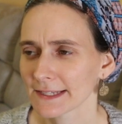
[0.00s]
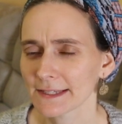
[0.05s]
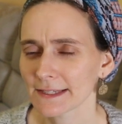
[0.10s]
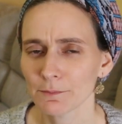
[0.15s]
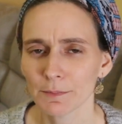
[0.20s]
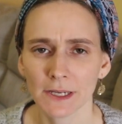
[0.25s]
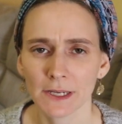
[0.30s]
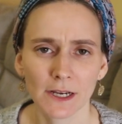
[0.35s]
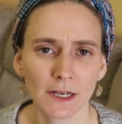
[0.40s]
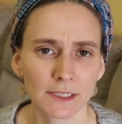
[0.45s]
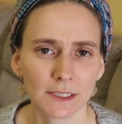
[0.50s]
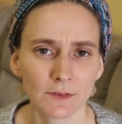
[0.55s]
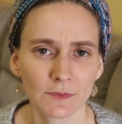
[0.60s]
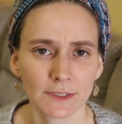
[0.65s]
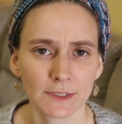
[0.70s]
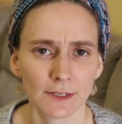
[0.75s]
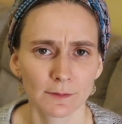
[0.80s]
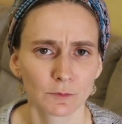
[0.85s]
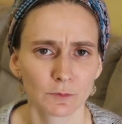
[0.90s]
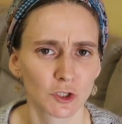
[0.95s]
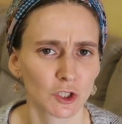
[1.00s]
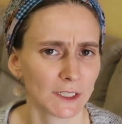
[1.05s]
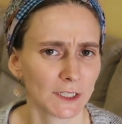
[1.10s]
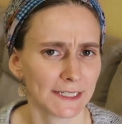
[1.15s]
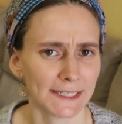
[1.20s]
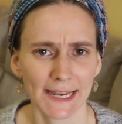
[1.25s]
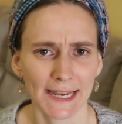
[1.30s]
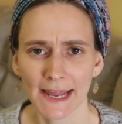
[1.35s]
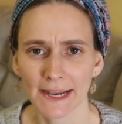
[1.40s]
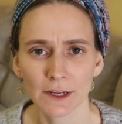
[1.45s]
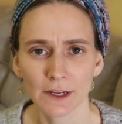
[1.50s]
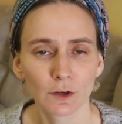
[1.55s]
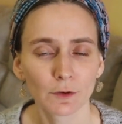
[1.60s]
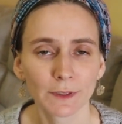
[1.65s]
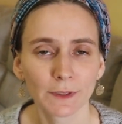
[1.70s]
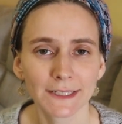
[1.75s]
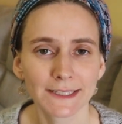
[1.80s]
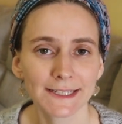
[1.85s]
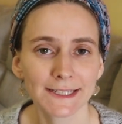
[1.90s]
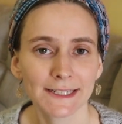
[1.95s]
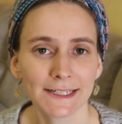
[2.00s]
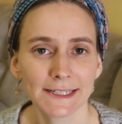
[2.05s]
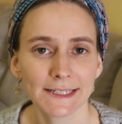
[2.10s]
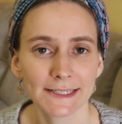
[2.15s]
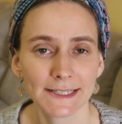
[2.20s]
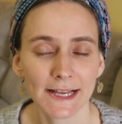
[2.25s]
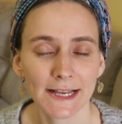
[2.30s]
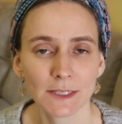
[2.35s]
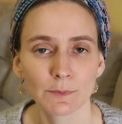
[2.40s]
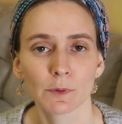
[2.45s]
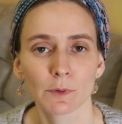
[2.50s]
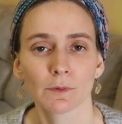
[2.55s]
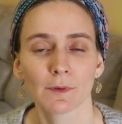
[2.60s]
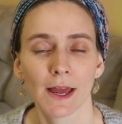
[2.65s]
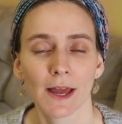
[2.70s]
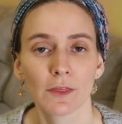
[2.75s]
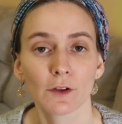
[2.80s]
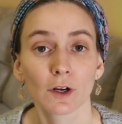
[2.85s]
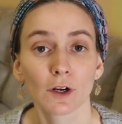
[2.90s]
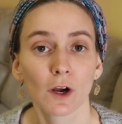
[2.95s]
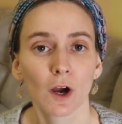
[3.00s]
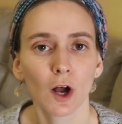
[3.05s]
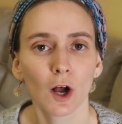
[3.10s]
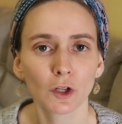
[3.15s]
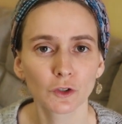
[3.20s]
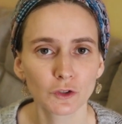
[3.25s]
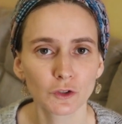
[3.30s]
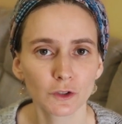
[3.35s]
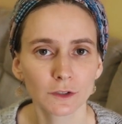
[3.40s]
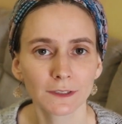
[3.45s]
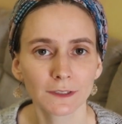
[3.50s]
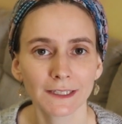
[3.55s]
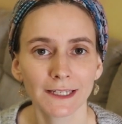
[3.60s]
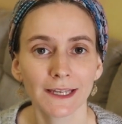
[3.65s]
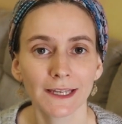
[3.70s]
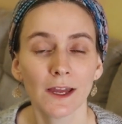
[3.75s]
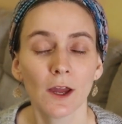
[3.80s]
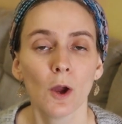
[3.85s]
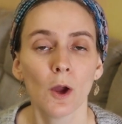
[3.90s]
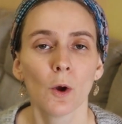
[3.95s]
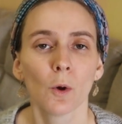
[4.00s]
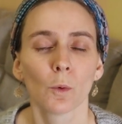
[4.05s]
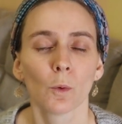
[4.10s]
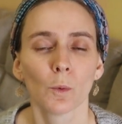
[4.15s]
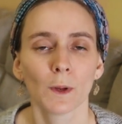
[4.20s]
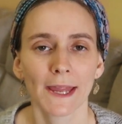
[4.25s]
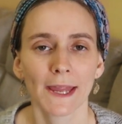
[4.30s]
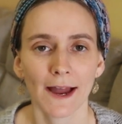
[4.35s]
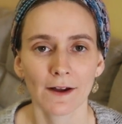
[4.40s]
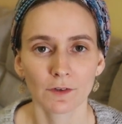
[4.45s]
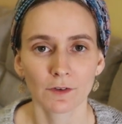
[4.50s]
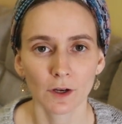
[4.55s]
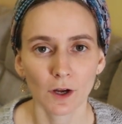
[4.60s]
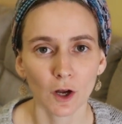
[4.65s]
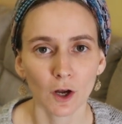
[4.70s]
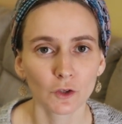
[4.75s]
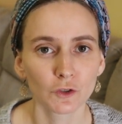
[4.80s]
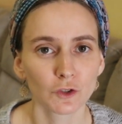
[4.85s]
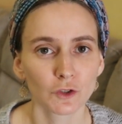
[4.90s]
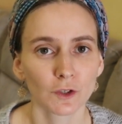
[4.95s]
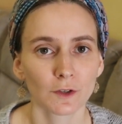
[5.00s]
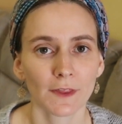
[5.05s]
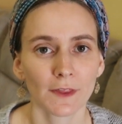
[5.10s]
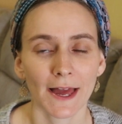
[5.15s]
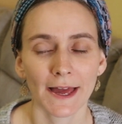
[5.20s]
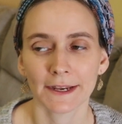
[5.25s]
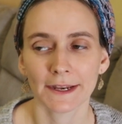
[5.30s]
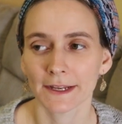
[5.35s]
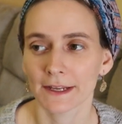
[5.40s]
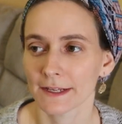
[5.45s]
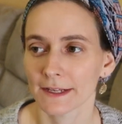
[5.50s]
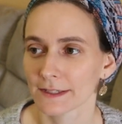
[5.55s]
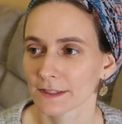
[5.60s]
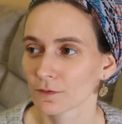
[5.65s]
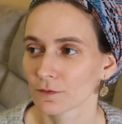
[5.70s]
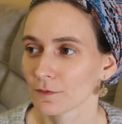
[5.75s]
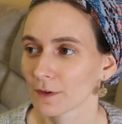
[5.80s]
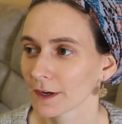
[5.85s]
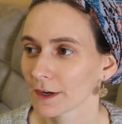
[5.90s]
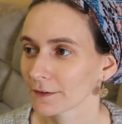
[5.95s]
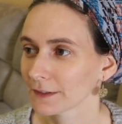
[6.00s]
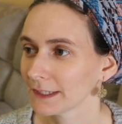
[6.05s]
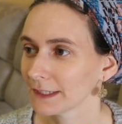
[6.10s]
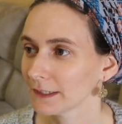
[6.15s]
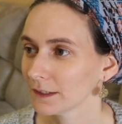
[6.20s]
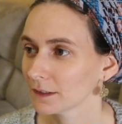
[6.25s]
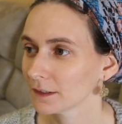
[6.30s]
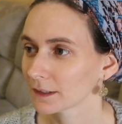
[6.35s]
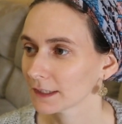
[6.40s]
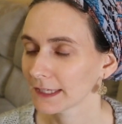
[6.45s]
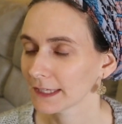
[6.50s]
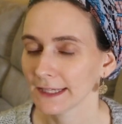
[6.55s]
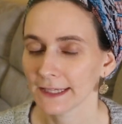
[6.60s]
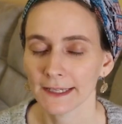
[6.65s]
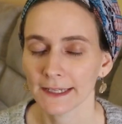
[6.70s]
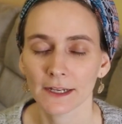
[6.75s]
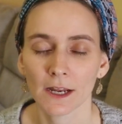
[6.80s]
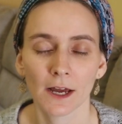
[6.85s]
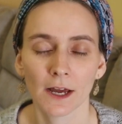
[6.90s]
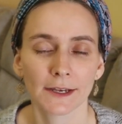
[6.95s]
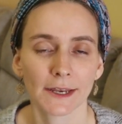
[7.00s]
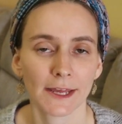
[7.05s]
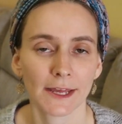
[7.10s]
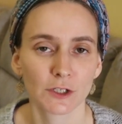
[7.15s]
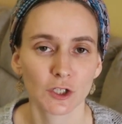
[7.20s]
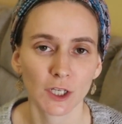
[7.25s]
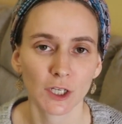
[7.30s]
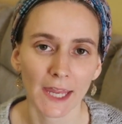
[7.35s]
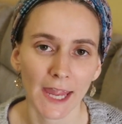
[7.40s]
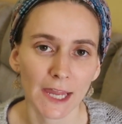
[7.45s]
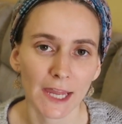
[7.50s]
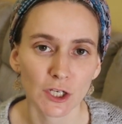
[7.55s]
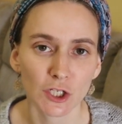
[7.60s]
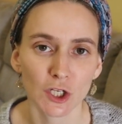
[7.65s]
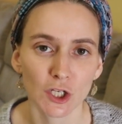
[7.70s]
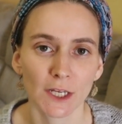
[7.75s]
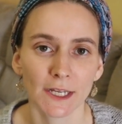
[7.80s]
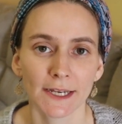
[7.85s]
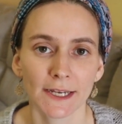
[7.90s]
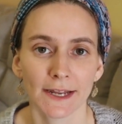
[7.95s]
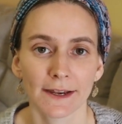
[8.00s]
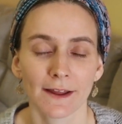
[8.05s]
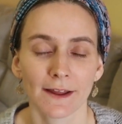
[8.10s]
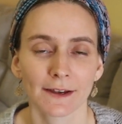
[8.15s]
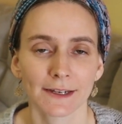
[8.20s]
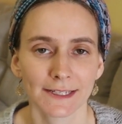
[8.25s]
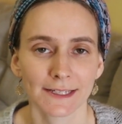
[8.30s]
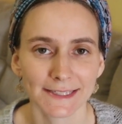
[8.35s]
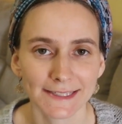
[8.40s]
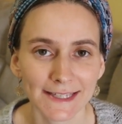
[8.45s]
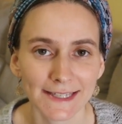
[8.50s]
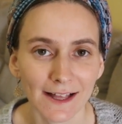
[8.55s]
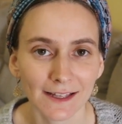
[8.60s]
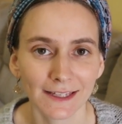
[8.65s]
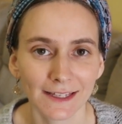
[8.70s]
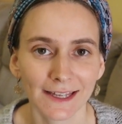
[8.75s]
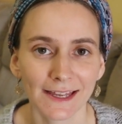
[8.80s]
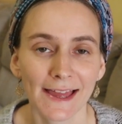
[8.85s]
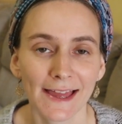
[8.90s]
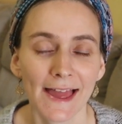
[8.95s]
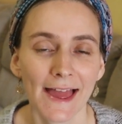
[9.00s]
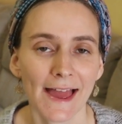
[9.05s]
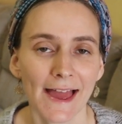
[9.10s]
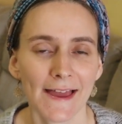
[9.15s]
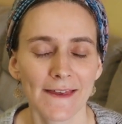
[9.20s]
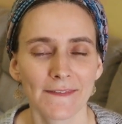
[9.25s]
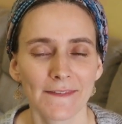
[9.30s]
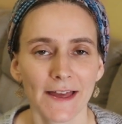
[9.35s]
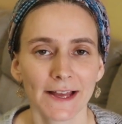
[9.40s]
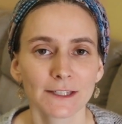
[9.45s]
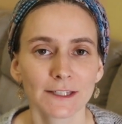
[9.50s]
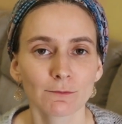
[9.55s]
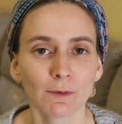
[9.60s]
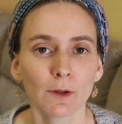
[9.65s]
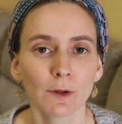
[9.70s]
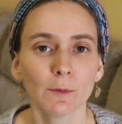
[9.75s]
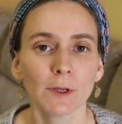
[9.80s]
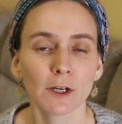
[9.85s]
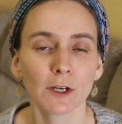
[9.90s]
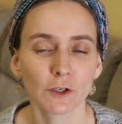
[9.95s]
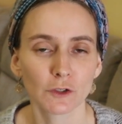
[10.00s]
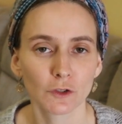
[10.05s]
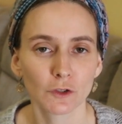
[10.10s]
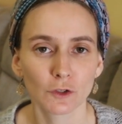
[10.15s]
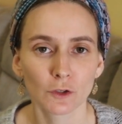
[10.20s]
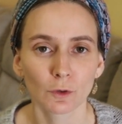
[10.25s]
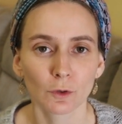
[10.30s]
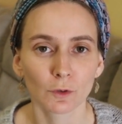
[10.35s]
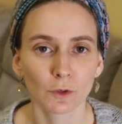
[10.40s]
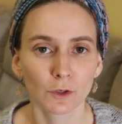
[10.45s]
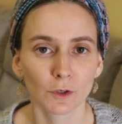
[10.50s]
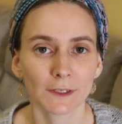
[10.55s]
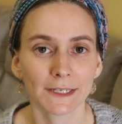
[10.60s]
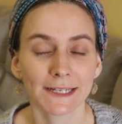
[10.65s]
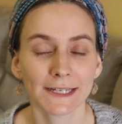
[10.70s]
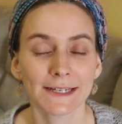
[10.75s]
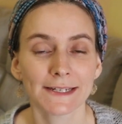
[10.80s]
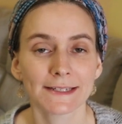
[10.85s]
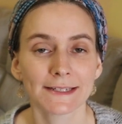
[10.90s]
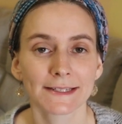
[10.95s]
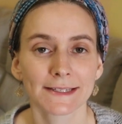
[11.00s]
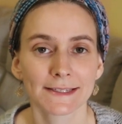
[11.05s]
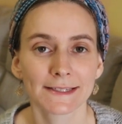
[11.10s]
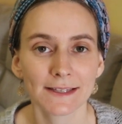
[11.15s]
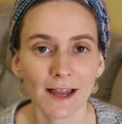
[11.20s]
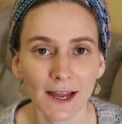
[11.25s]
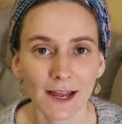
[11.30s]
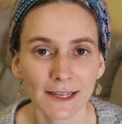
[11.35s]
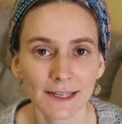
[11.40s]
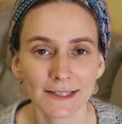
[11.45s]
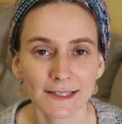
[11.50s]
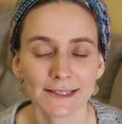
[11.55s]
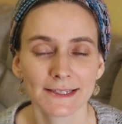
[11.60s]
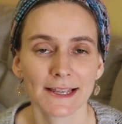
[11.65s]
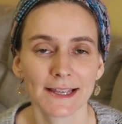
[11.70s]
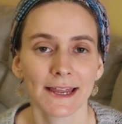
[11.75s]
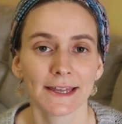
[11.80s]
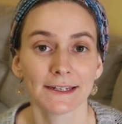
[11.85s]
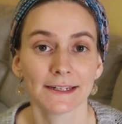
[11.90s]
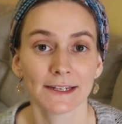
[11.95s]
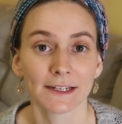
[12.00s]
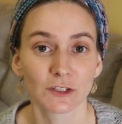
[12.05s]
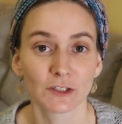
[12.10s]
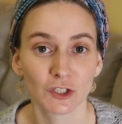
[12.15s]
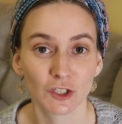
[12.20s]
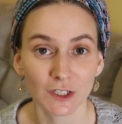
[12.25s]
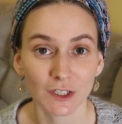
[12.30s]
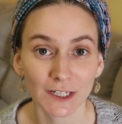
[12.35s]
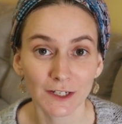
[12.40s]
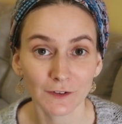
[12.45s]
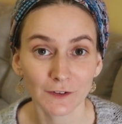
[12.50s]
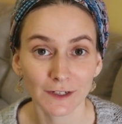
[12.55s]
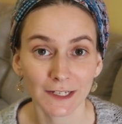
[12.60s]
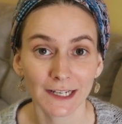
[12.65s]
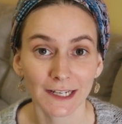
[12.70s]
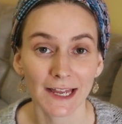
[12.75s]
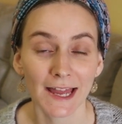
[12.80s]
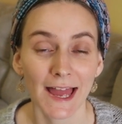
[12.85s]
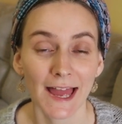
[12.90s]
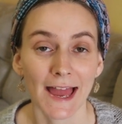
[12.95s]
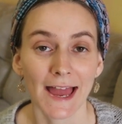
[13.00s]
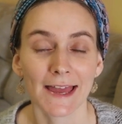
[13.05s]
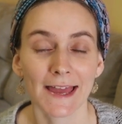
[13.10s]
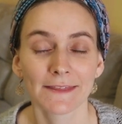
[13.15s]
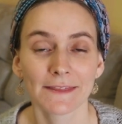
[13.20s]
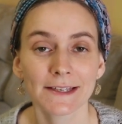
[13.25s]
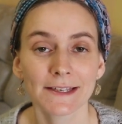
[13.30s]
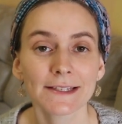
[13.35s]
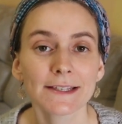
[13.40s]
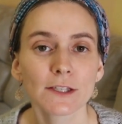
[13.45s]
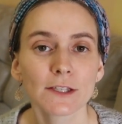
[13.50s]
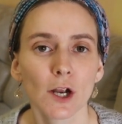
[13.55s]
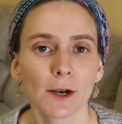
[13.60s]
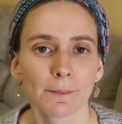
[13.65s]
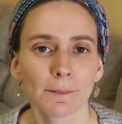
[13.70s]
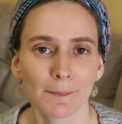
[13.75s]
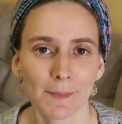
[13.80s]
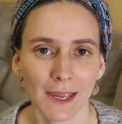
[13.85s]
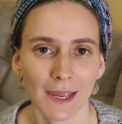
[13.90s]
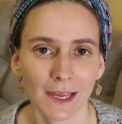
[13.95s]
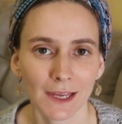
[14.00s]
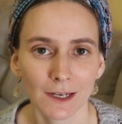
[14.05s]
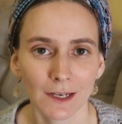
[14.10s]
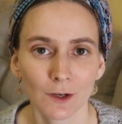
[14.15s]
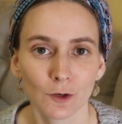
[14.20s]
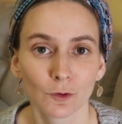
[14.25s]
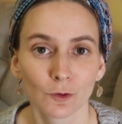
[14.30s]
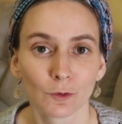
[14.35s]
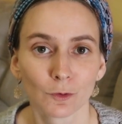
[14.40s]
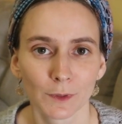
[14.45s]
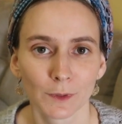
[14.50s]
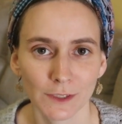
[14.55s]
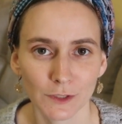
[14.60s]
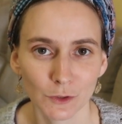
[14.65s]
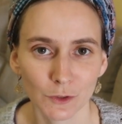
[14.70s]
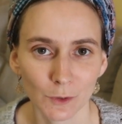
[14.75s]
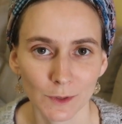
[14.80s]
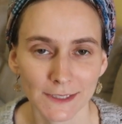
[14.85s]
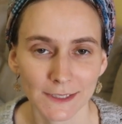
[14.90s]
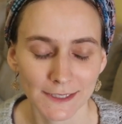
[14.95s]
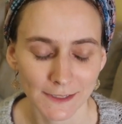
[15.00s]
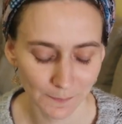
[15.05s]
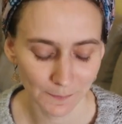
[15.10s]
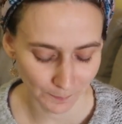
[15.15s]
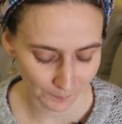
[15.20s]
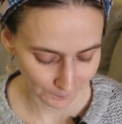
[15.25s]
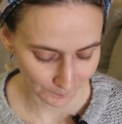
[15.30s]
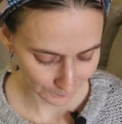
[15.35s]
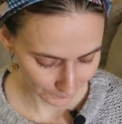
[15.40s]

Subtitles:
isn't because of some genetic reason, he says, but rather culturally. We have a culture that is very keen on education and on excelling, and that's why we are so good in science and in engineering, and this is our main resource.